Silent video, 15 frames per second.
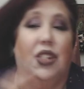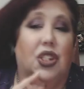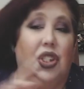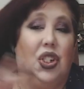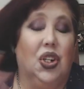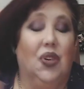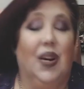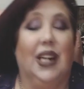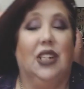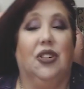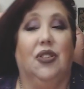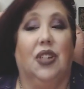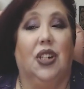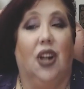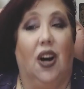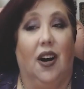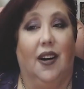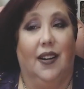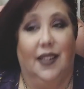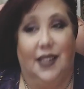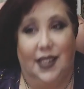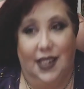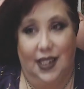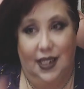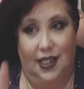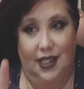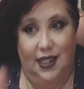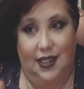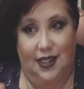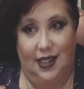two extra cards in
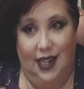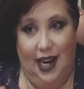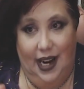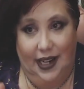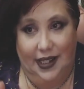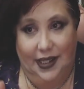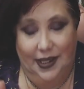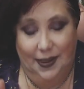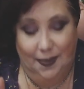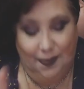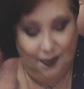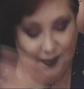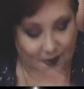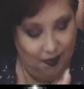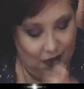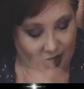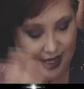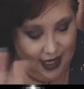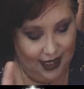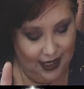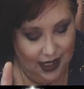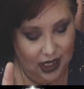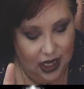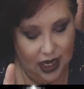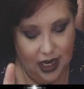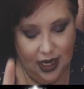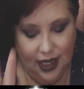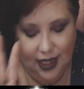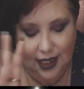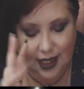this deck. Okay.
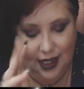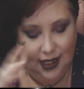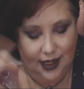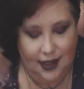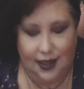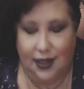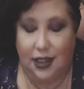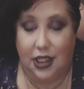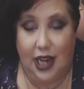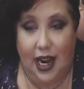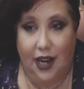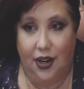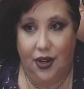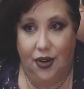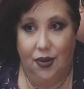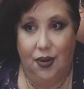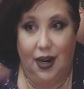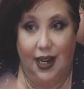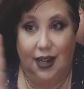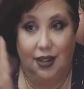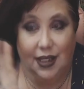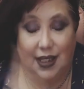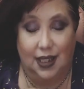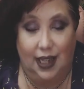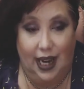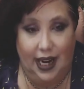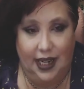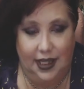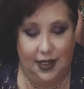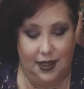And it's shadow and it's
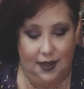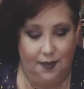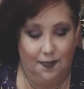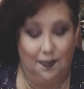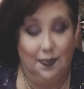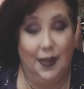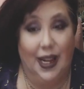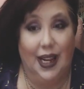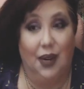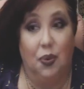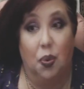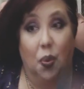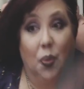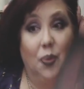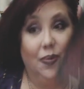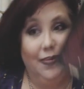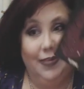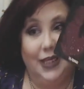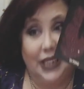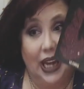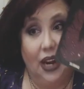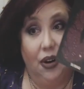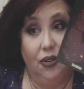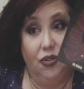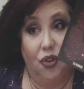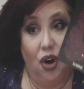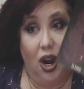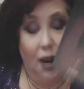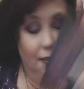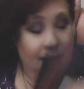light. And shadow
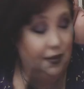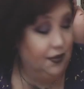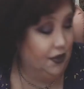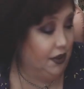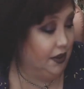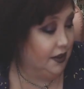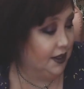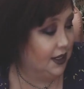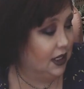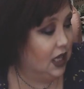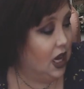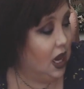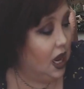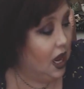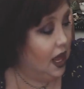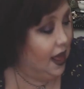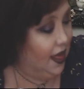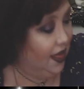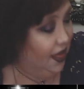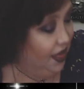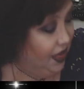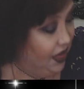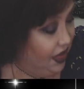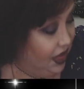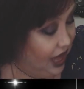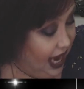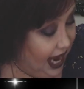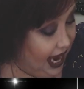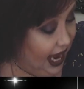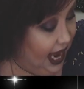dropped first.
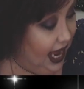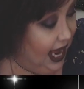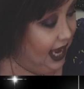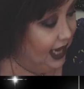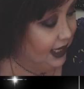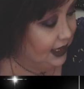That